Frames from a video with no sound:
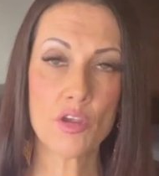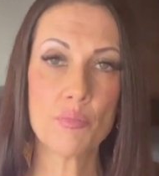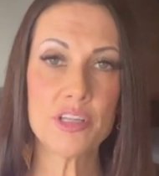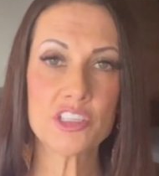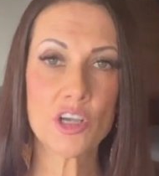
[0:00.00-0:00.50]

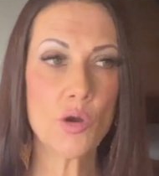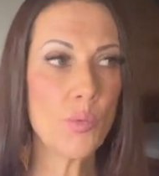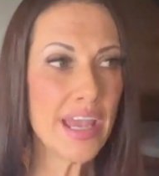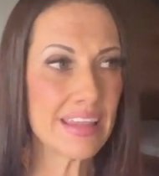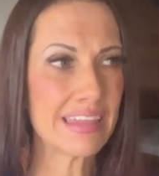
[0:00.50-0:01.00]
but to go,
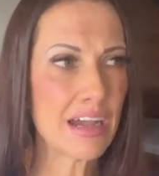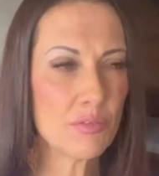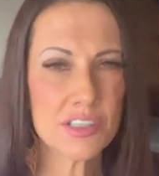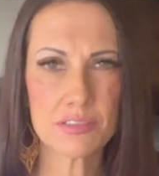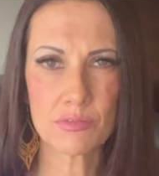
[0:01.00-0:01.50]
wait, that
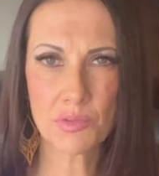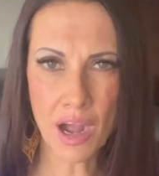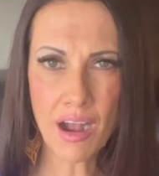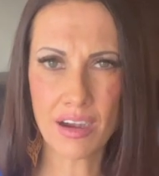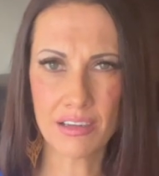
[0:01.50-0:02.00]
was
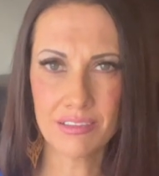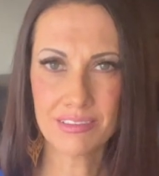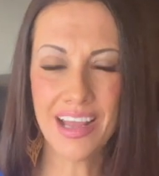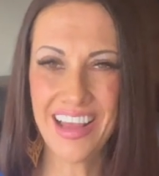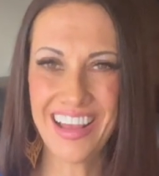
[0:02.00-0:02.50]
wrong.
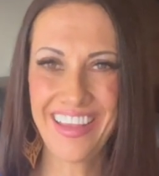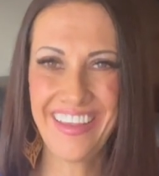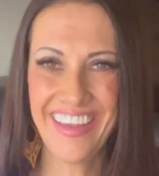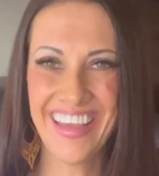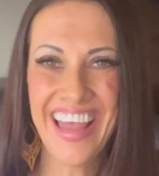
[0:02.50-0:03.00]

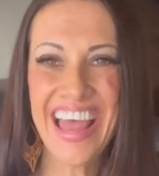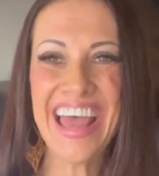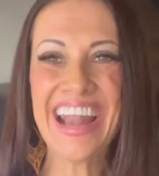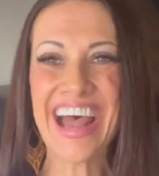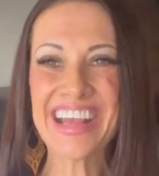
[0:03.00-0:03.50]

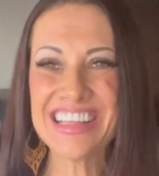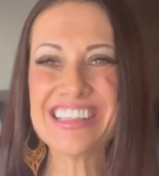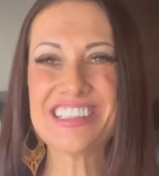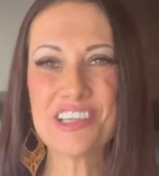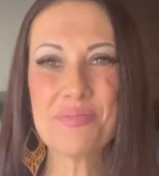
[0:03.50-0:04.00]
And I can
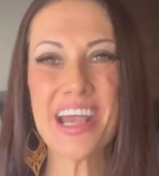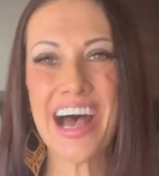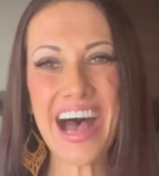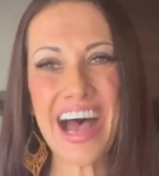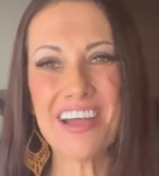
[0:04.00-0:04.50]
still be a
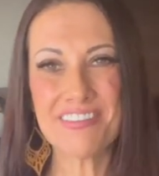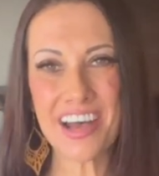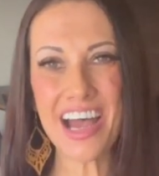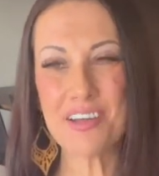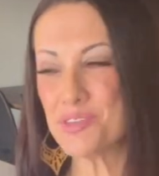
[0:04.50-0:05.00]
high
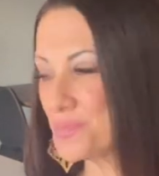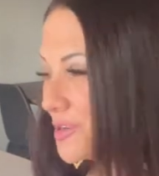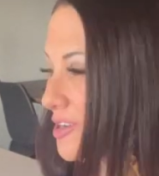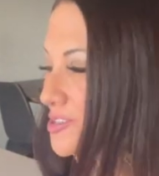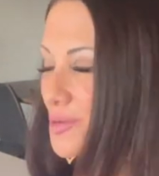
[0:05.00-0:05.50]
vibe
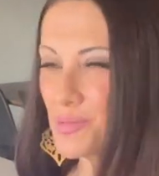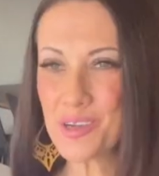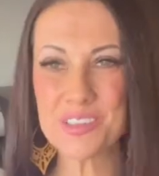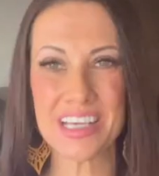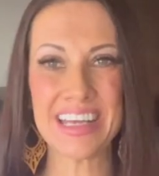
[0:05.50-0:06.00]
spiritual
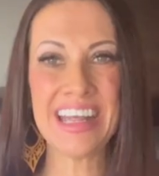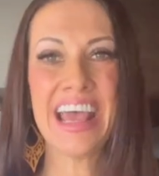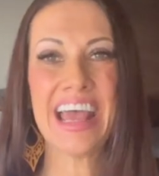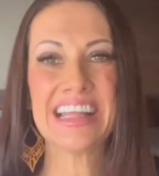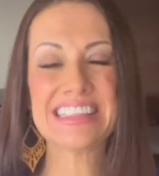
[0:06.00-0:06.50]
person
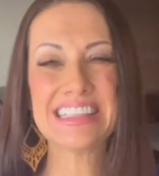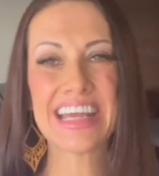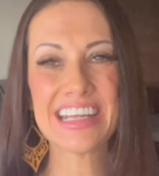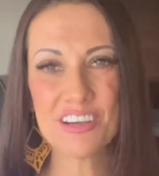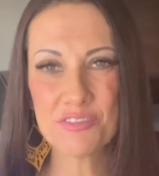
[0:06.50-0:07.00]
and
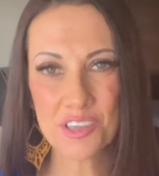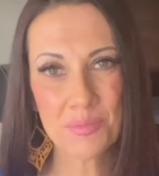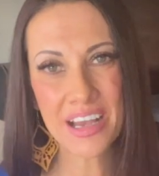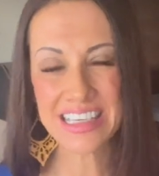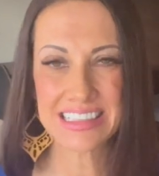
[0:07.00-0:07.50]
stand up for
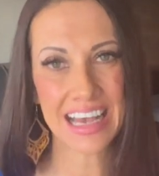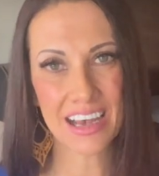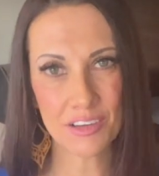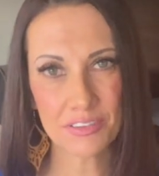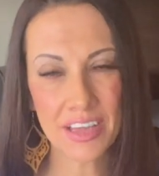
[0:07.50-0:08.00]

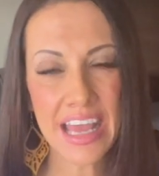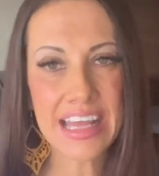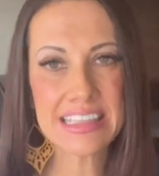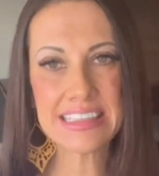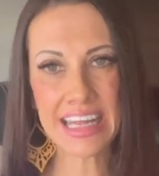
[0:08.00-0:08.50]
myself
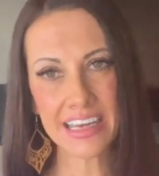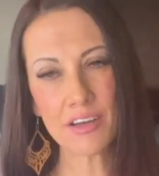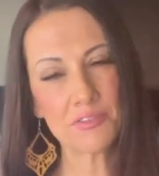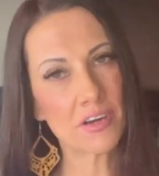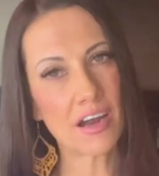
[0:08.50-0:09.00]
and stand
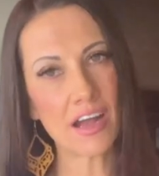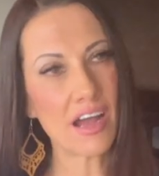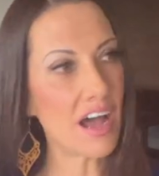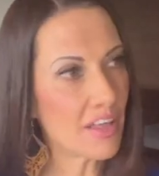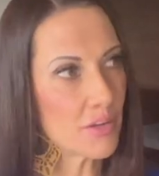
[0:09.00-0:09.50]
up for
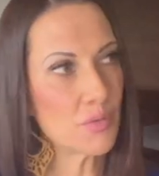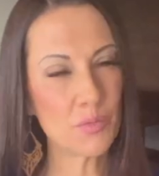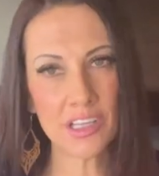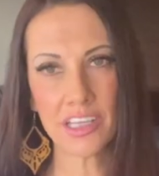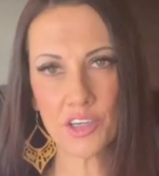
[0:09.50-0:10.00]
other
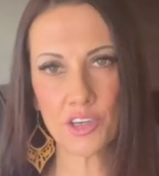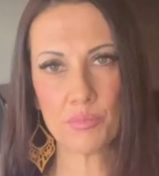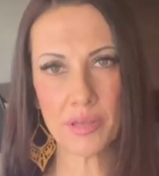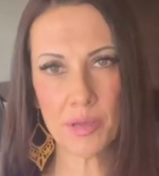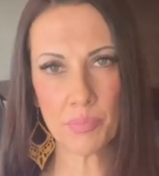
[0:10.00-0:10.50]
really good
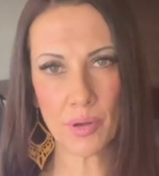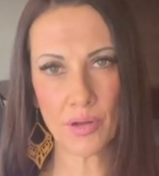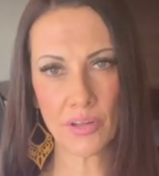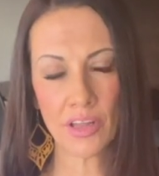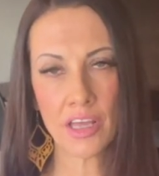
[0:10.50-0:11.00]

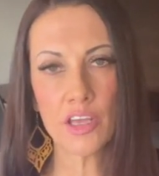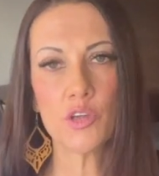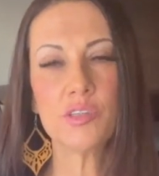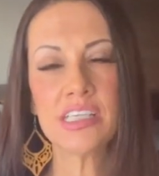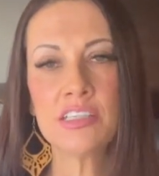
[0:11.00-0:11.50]
people.
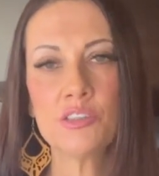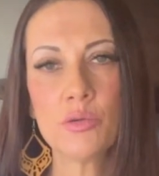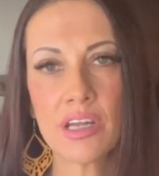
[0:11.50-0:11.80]
You didn't do